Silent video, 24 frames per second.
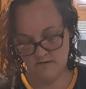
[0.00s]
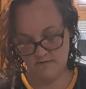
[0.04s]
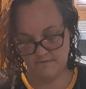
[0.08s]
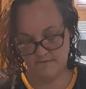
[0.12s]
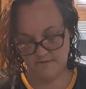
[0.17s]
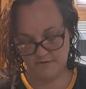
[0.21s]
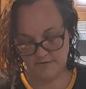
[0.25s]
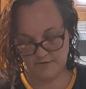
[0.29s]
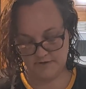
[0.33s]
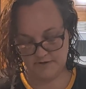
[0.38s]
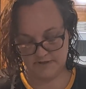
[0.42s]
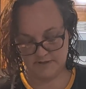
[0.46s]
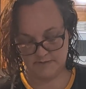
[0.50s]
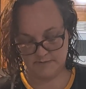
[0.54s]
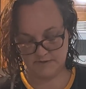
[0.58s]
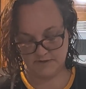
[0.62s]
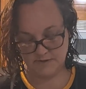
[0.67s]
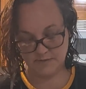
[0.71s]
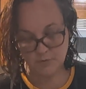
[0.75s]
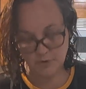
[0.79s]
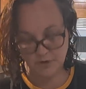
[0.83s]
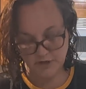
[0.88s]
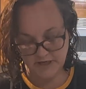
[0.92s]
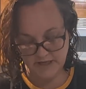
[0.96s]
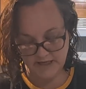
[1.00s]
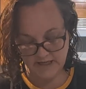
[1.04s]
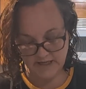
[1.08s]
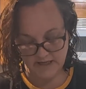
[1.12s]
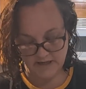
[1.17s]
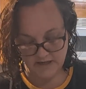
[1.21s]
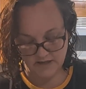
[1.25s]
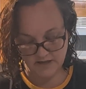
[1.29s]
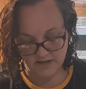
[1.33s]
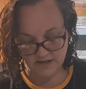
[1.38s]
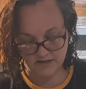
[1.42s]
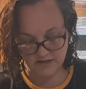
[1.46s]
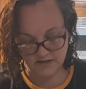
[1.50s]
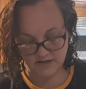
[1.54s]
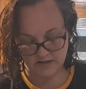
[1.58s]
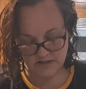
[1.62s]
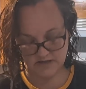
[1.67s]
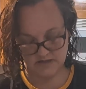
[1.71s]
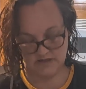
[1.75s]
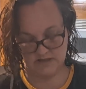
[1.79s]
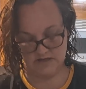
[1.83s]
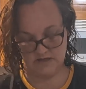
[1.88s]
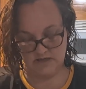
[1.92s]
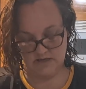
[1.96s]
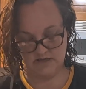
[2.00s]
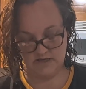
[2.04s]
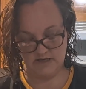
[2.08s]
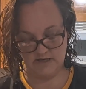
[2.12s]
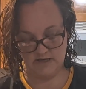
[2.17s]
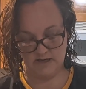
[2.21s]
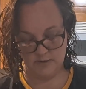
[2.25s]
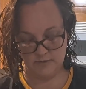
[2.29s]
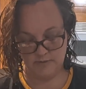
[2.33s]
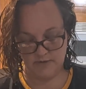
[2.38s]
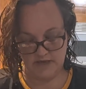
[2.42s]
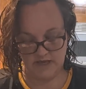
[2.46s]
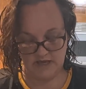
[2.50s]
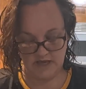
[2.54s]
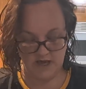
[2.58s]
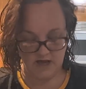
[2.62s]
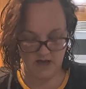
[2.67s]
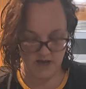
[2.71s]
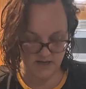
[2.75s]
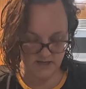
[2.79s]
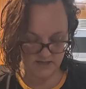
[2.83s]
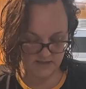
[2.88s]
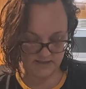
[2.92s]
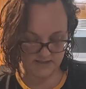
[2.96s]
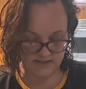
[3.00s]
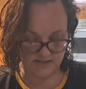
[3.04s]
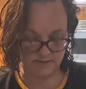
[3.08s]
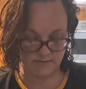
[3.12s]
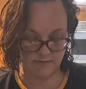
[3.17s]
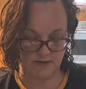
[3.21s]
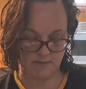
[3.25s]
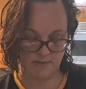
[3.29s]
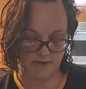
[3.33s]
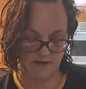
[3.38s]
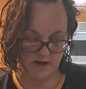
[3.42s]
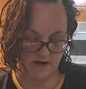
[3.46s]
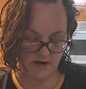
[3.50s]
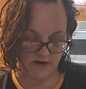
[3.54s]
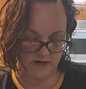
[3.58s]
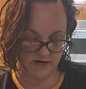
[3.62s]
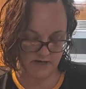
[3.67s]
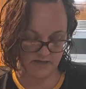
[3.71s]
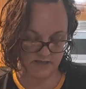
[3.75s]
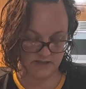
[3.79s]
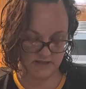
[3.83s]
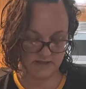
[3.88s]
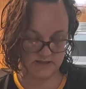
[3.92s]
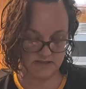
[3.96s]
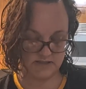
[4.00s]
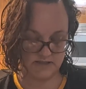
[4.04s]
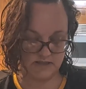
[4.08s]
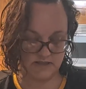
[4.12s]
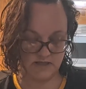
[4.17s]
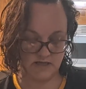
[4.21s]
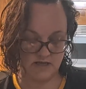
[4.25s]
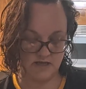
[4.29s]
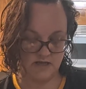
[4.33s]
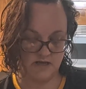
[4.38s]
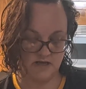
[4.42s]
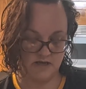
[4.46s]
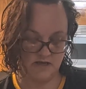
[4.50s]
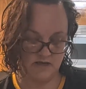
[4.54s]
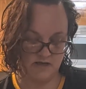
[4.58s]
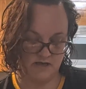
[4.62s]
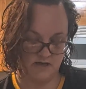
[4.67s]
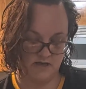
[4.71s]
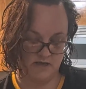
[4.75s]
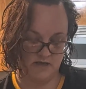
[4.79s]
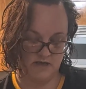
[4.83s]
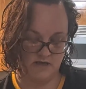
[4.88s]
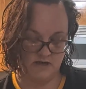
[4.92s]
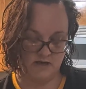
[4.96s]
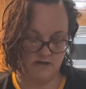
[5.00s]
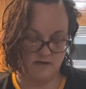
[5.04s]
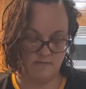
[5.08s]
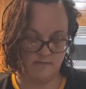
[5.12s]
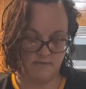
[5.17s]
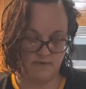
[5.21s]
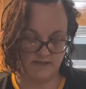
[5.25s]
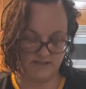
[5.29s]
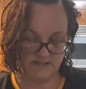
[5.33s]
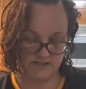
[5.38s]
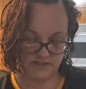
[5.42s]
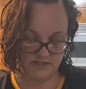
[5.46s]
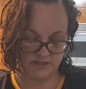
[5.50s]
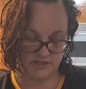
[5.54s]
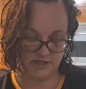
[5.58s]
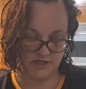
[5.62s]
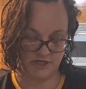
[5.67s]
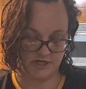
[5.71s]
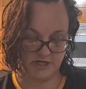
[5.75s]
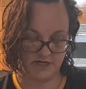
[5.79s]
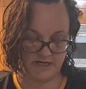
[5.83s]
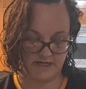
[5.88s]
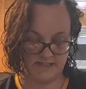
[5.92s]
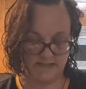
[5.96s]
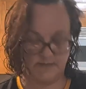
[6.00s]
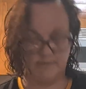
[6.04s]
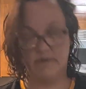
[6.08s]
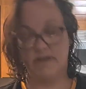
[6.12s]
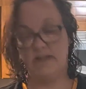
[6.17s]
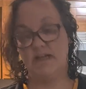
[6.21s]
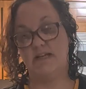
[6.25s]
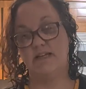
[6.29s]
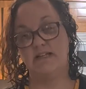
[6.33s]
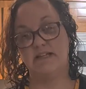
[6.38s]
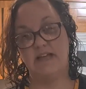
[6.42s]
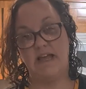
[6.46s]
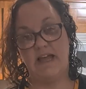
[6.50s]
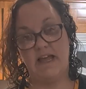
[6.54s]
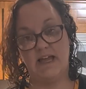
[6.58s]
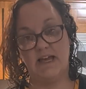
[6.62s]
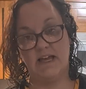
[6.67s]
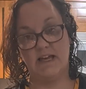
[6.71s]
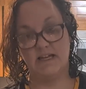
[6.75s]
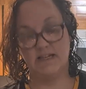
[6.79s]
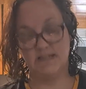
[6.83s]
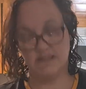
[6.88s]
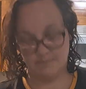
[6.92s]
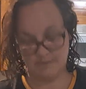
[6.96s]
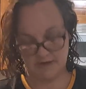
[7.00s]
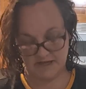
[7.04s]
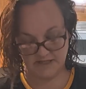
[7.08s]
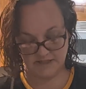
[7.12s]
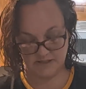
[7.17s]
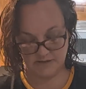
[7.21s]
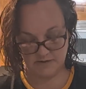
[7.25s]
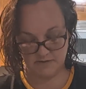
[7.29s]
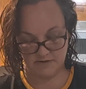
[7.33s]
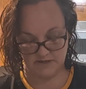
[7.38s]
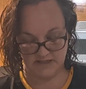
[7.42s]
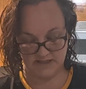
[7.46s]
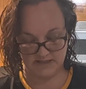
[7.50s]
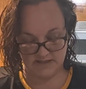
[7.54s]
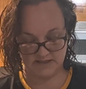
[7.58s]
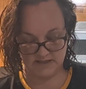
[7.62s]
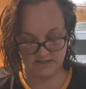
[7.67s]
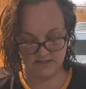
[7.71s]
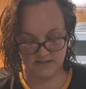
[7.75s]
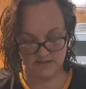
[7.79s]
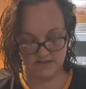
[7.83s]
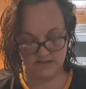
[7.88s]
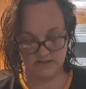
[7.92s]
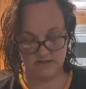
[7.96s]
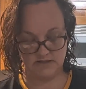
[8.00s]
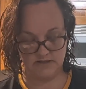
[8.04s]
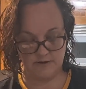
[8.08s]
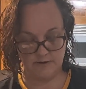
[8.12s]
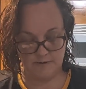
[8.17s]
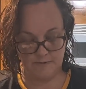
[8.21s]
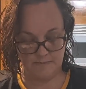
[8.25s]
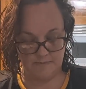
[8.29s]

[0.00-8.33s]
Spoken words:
for Christmas morning. It'll be us, my parents, my sister, her husband, and my 2 nieces. So,